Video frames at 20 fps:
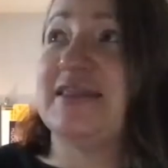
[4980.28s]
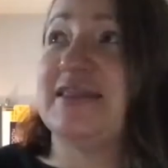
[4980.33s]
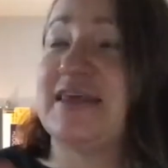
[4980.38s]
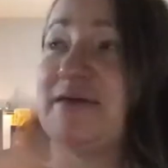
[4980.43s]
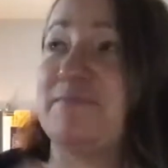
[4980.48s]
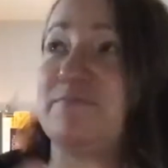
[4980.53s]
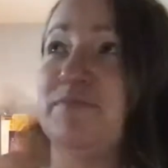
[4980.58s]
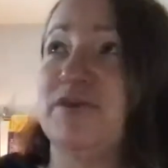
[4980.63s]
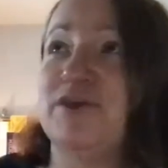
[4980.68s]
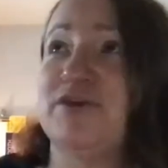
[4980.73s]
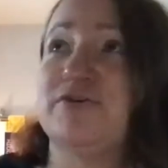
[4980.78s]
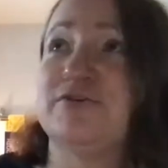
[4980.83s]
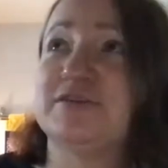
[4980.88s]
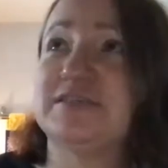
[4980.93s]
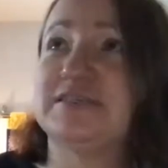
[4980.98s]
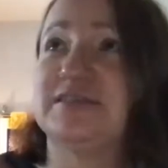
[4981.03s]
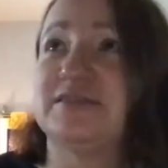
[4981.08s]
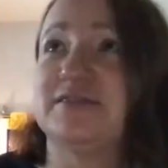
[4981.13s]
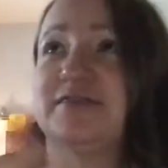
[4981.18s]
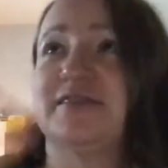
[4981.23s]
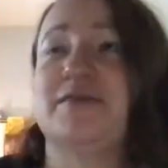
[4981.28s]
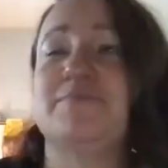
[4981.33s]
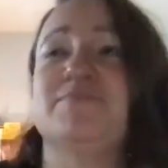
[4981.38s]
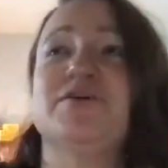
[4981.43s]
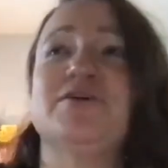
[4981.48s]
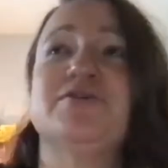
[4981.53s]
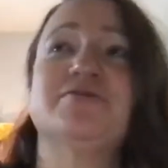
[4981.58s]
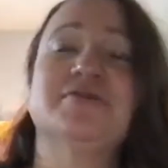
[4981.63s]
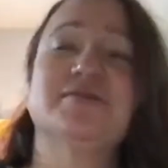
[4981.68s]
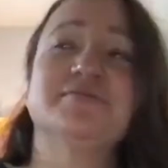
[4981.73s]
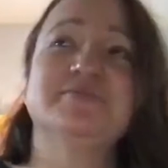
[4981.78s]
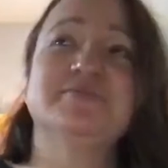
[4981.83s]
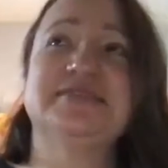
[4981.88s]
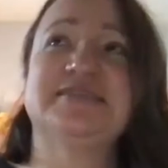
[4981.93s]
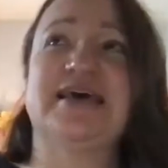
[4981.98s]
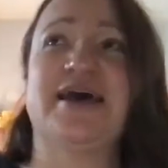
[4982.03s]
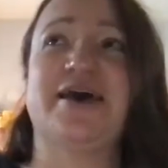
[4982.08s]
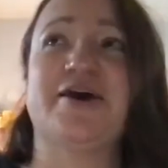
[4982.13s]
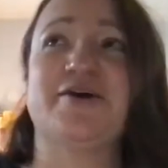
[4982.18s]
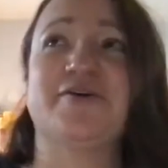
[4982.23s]
they mute they mute
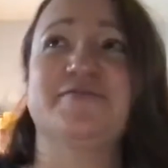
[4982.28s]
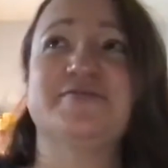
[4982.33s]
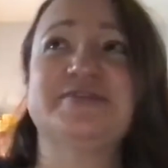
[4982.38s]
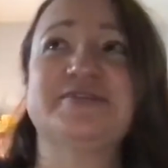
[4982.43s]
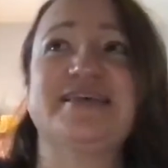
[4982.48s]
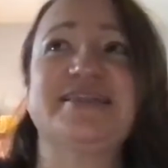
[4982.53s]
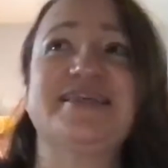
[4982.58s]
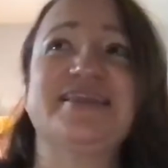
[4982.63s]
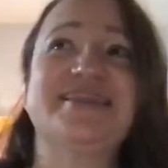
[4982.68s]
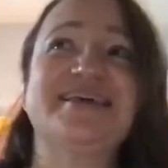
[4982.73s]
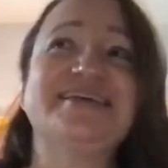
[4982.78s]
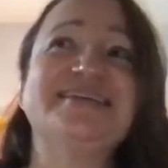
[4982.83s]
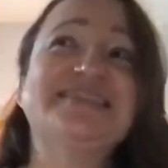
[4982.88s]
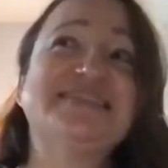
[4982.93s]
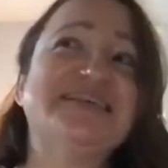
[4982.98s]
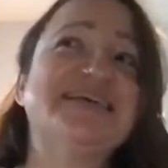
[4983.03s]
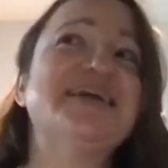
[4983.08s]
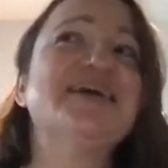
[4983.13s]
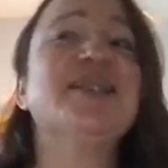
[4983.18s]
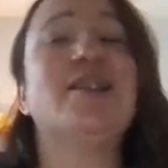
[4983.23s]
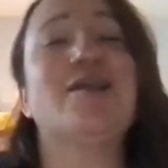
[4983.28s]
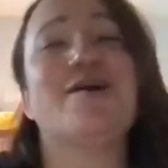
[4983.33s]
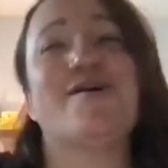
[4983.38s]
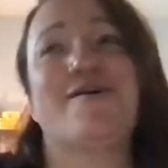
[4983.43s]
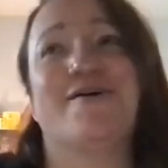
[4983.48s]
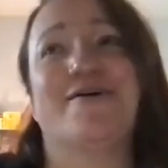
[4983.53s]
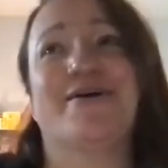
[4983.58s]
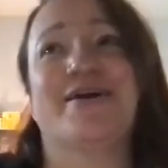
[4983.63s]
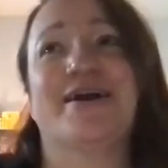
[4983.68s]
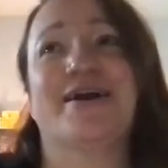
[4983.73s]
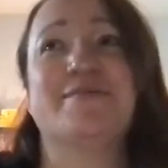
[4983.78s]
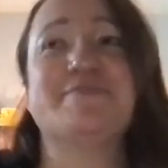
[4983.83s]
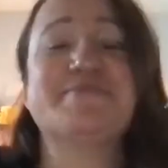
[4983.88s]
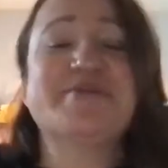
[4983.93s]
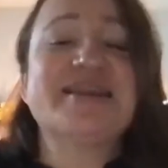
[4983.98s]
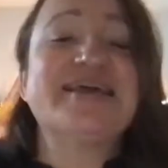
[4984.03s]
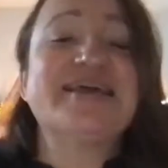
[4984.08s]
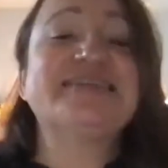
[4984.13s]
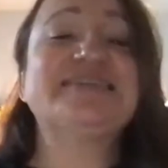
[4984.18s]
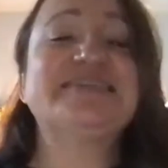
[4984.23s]
themselves and then they sing along
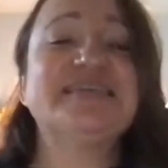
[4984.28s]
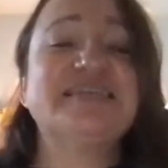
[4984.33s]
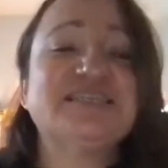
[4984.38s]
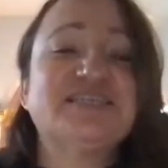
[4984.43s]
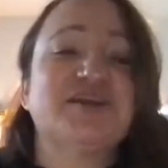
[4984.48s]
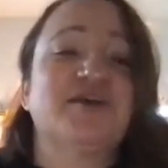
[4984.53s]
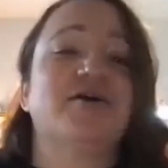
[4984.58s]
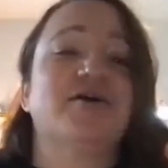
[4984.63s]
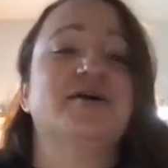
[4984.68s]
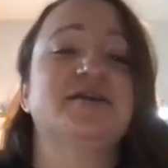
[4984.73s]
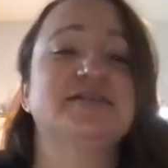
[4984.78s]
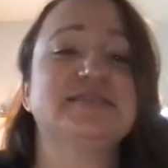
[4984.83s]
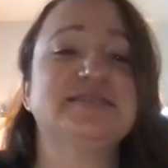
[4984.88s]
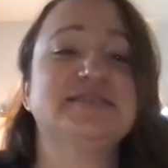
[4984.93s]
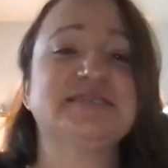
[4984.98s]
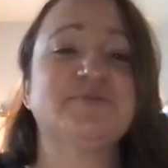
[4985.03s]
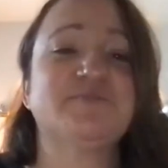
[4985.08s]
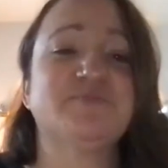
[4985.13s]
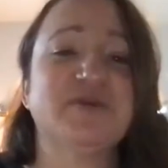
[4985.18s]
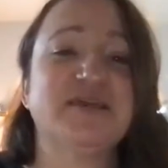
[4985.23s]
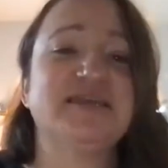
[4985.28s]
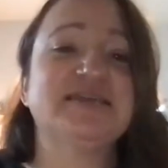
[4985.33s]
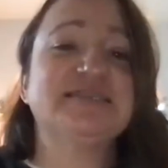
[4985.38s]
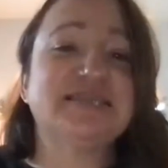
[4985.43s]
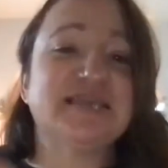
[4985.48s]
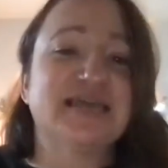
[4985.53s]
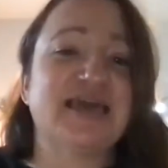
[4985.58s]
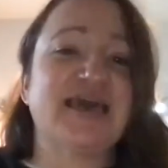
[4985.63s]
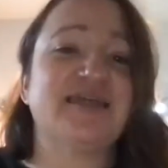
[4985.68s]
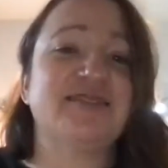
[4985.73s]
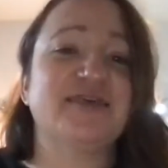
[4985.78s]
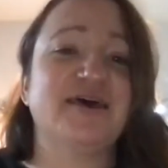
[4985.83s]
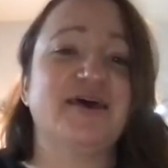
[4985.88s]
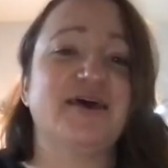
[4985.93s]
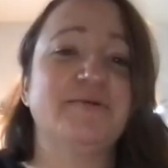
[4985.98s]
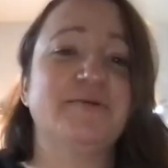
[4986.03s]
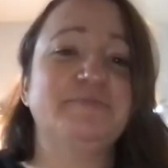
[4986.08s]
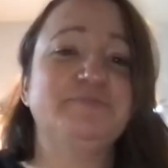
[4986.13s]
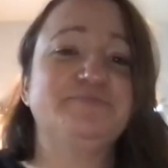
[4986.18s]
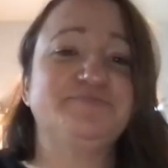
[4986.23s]
but it's a chance to be together
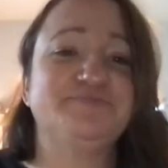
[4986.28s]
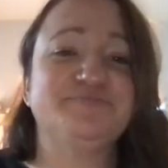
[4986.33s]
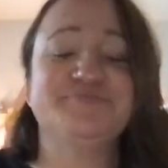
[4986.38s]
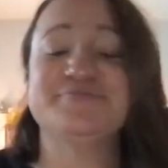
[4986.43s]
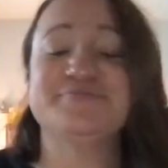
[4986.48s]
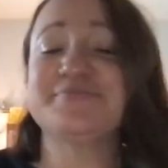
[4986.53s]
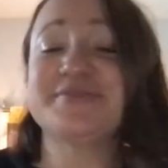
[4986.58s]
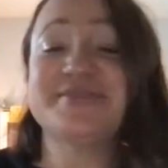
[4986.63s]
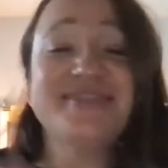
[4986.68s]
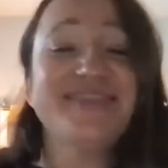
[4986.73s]
yeah, yeah.